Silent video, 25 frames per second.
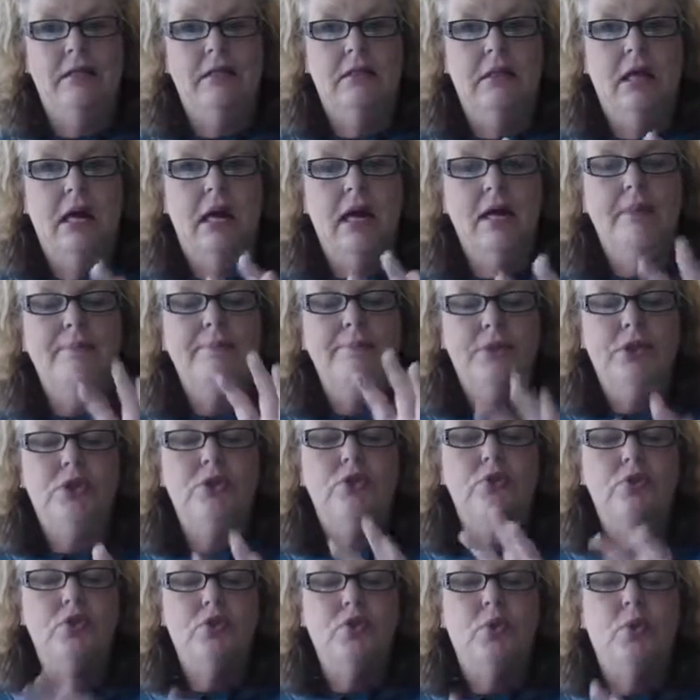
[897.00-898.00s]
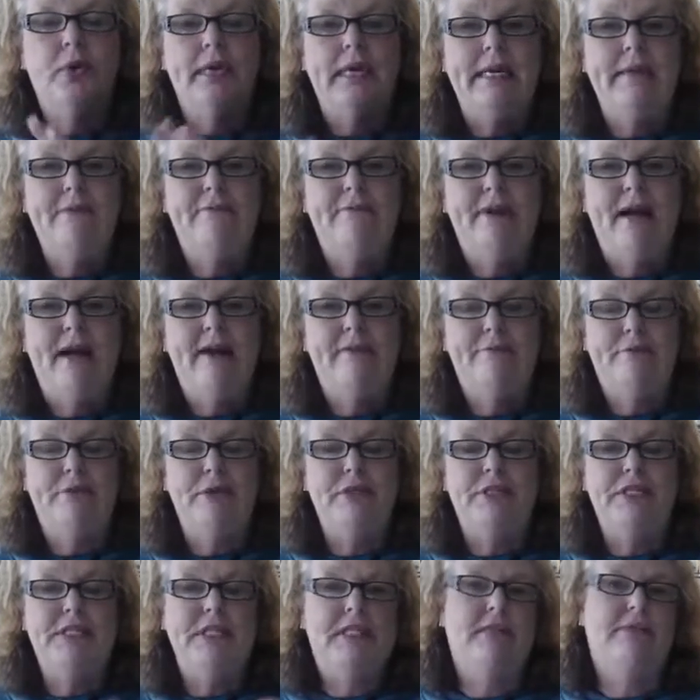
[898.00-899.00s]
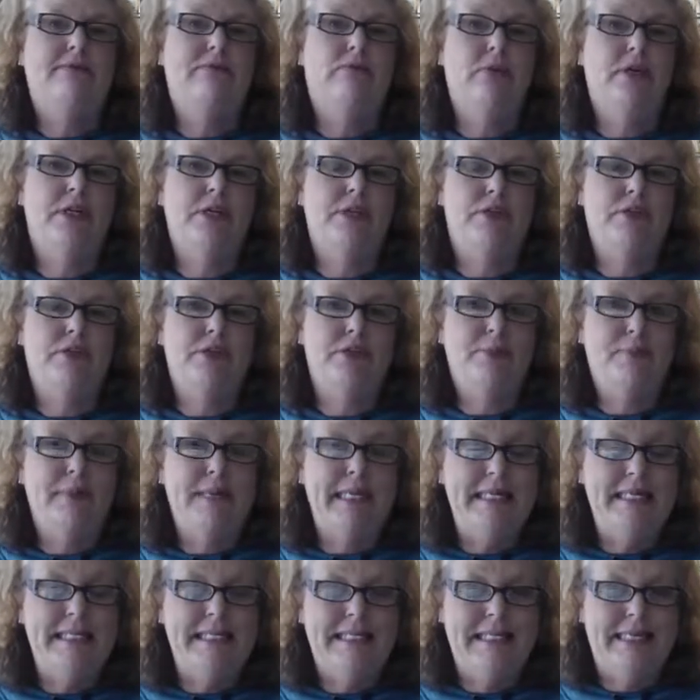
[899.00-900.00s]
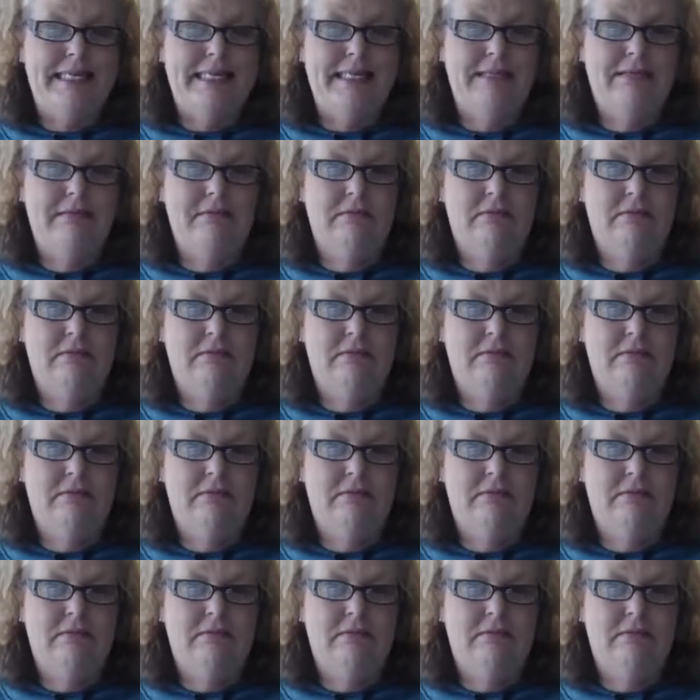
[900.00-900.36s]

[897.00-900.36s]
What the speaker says: up to 25% of what you're spending.